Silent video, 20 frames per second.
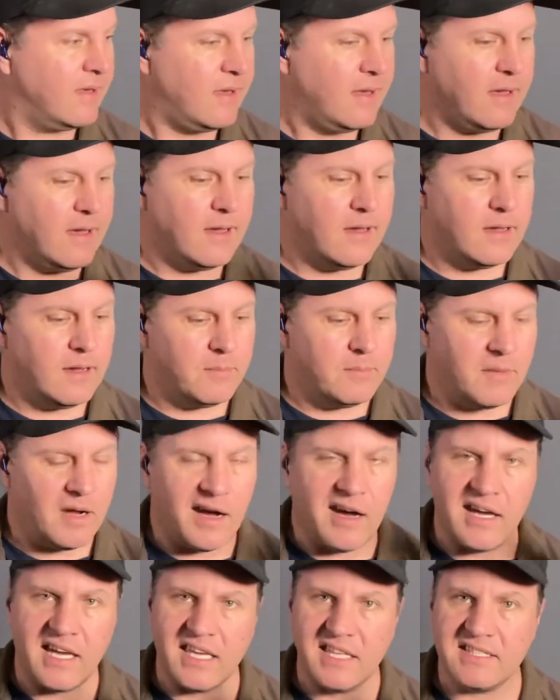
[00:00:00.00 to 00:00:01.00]

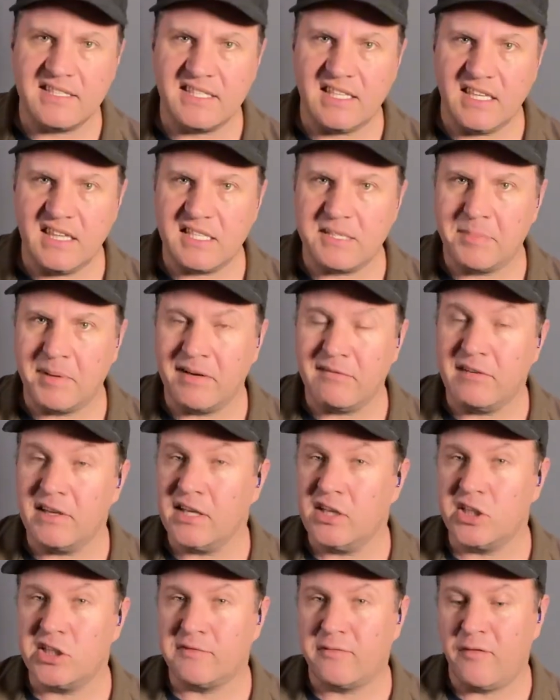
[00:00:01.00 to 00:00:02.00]
I could see this being really
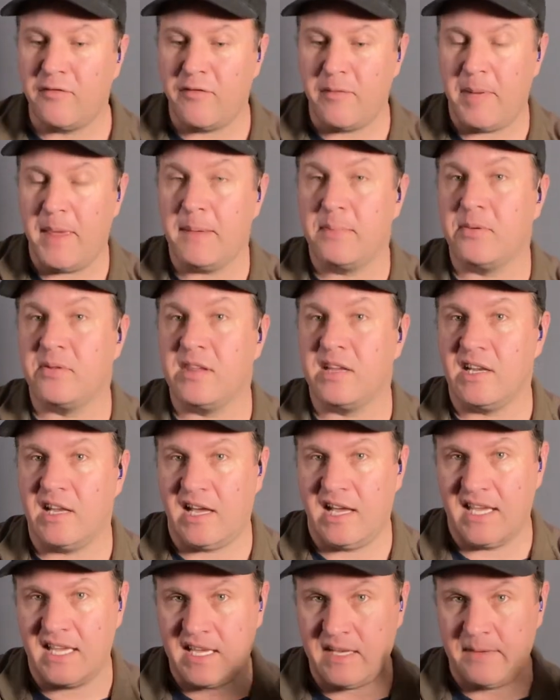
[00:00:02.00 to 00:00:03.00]
useful for people that
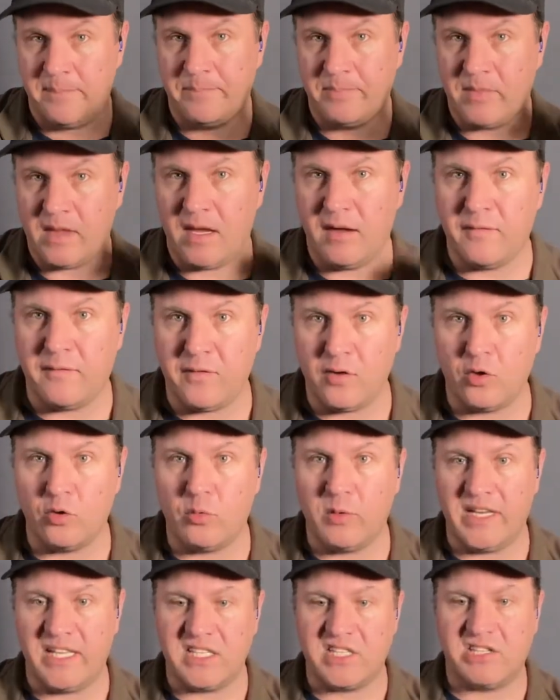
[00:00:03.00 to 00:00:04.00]
like a floor
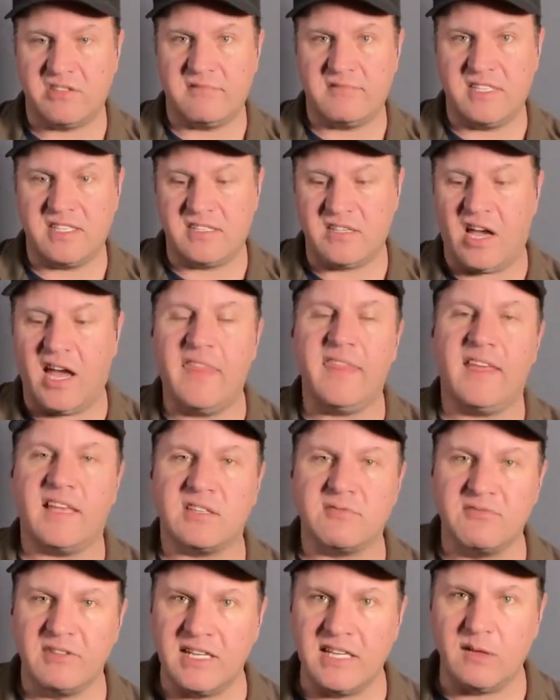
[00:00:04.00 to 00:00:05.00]
wedge design. That's
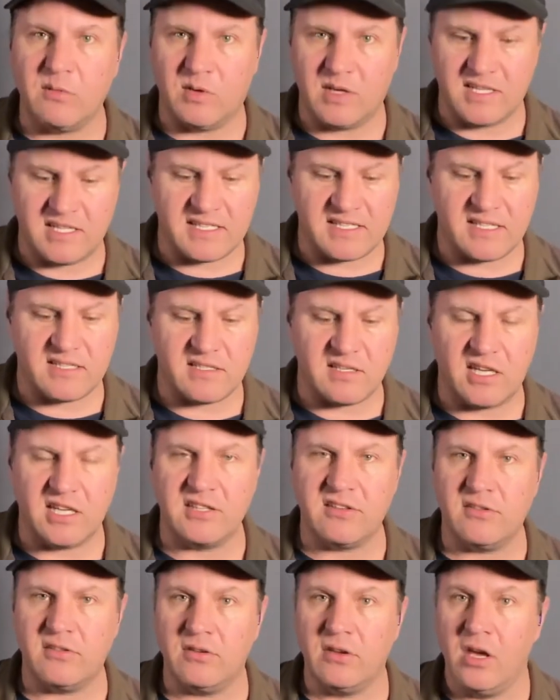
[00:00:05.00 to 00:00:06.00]
really what it's designed
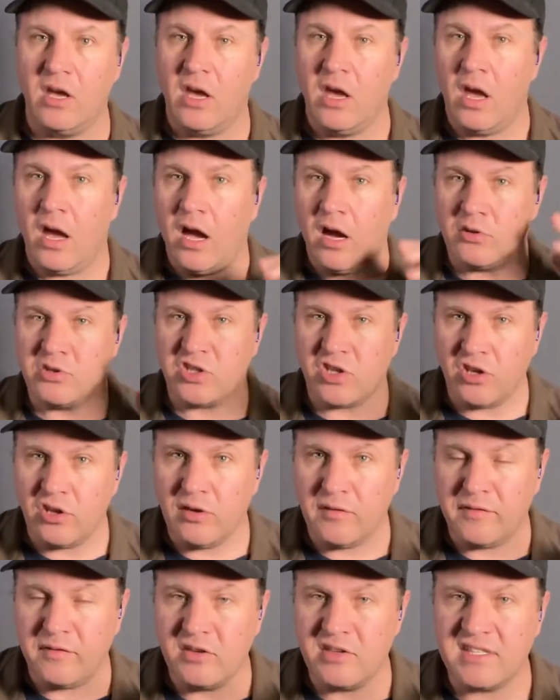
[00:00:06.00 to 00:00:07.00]
to do. I'll show you a
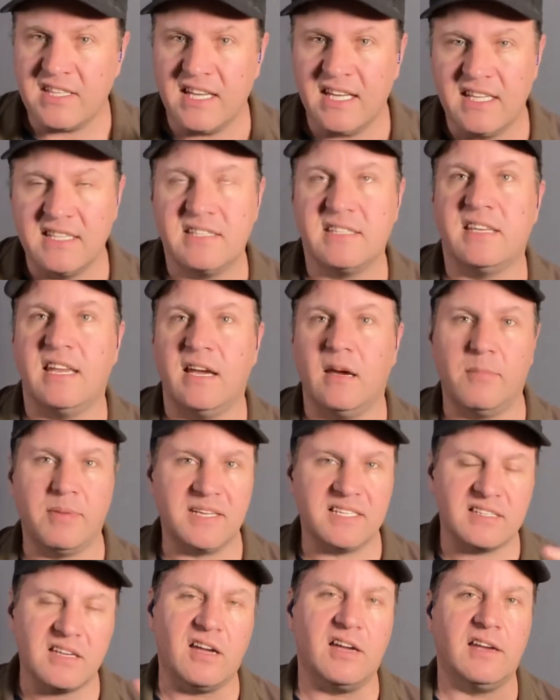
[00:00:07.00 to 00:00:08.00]
few sounds now, but
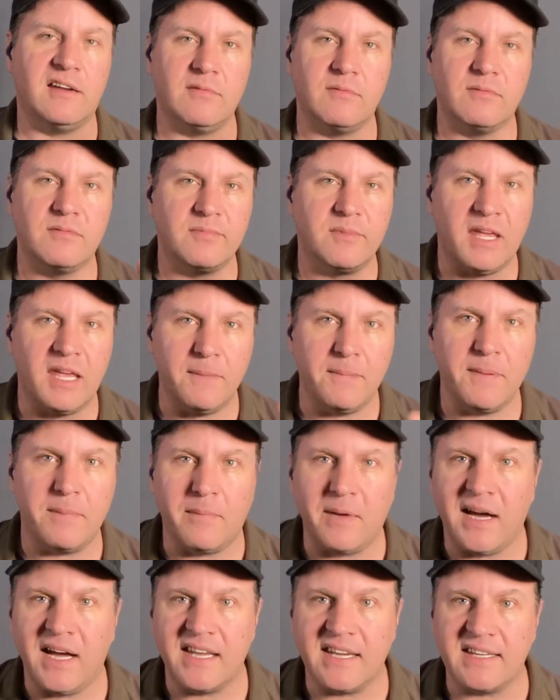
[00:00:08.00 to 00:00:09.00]
it's kind of, keep in
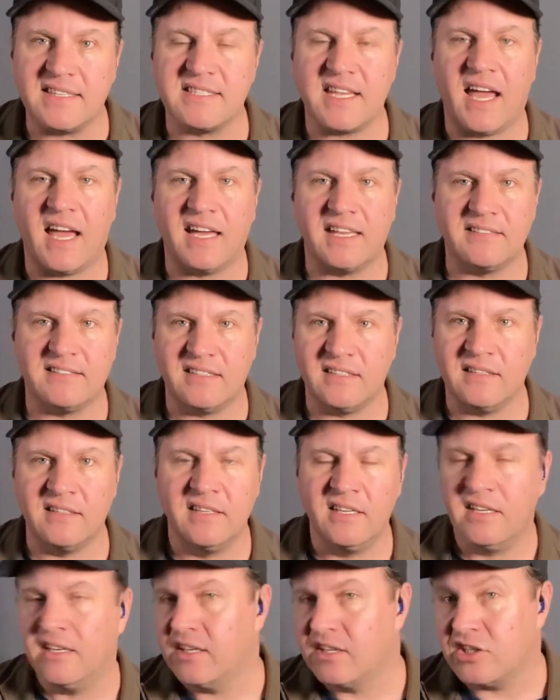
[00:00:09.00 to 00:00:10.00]
mind it's hard
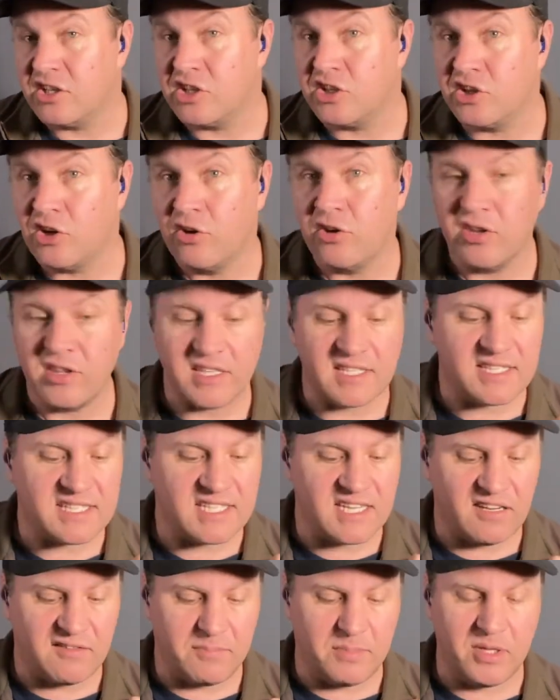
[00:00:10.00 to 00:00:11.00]
to show you this
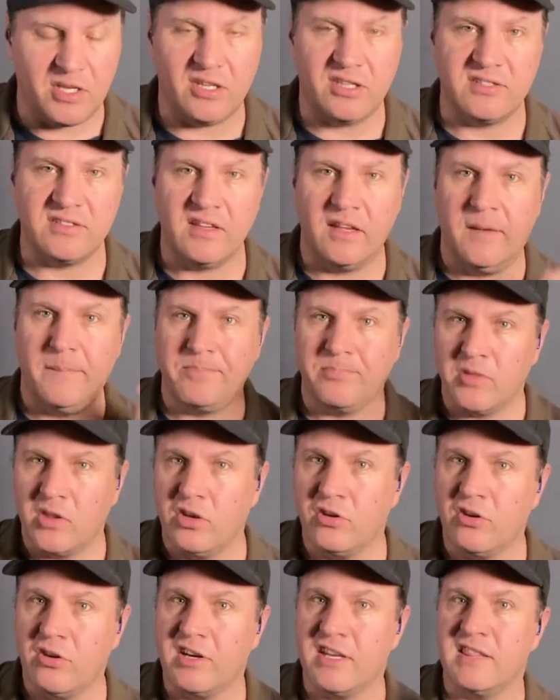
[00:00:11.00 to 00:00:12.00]
stuff because
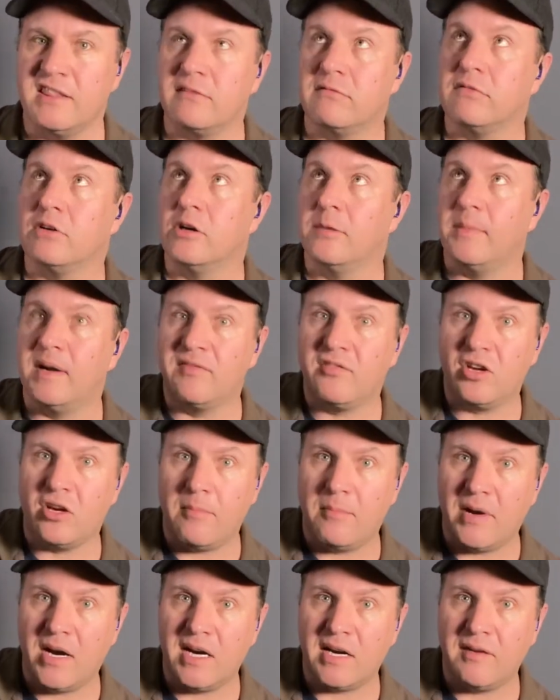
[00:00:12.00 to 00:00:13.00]
you're not in the room. I've got a
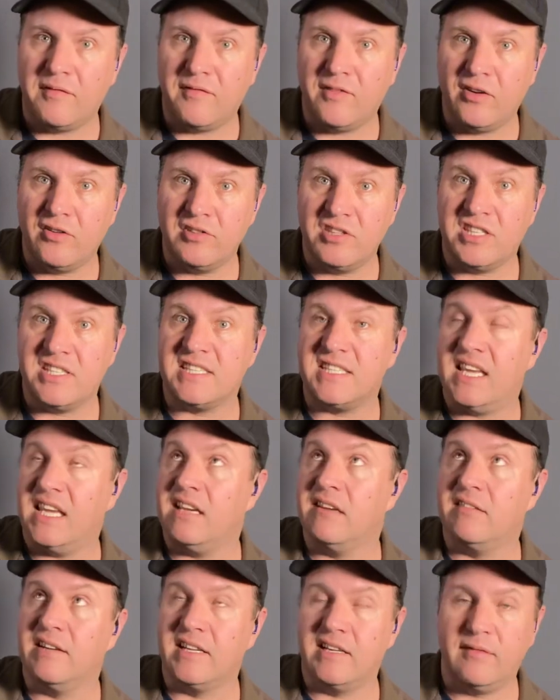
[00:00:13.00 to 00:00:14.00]
microphone just
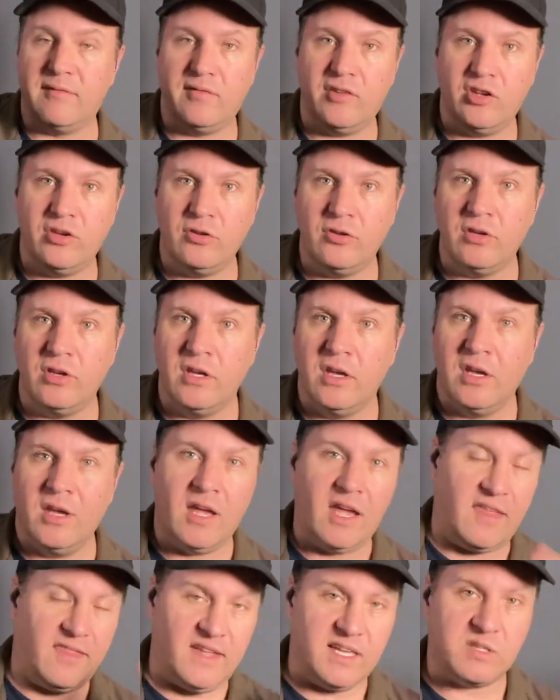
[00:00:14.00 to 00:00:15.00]
here out of view,
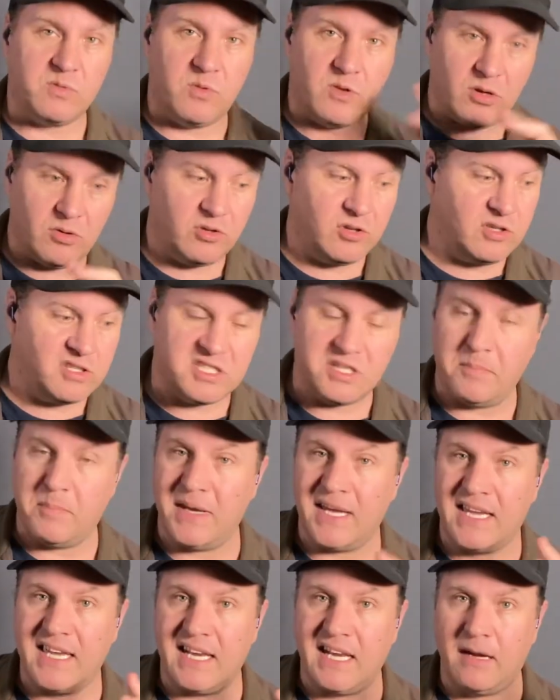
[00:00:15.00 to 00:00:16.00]
and that's what I'll use to
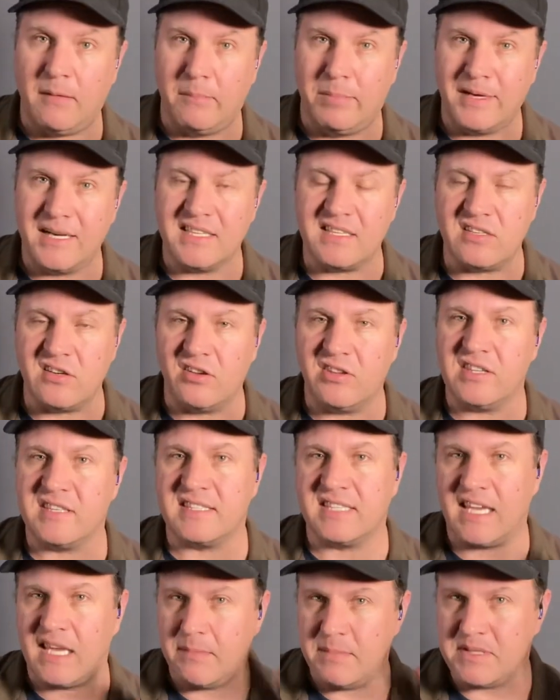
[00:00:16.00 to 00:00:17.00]
pick it up, but it's not the
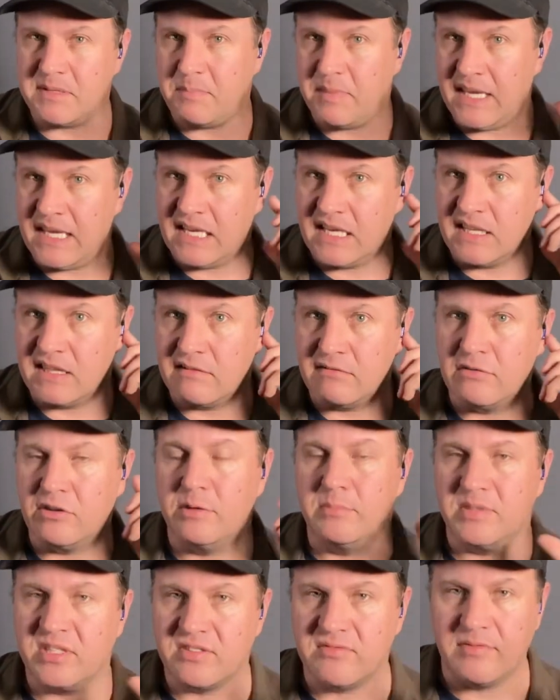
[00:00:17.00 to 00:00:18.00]
same as being in the
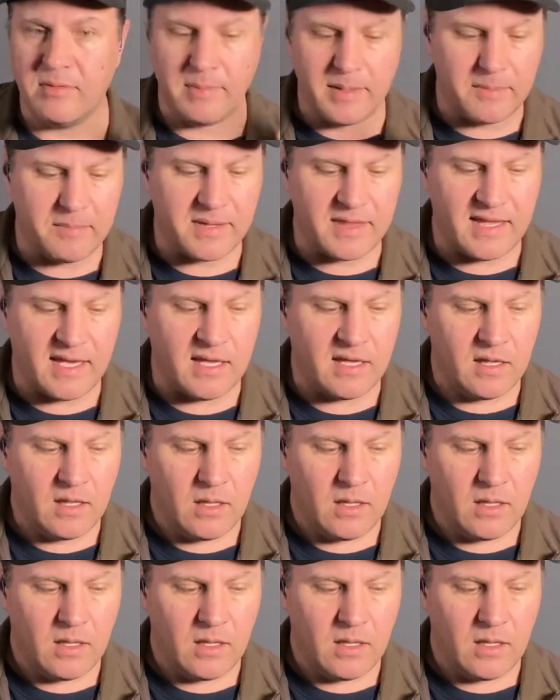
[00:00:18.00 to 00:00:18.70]
room. Just remember that.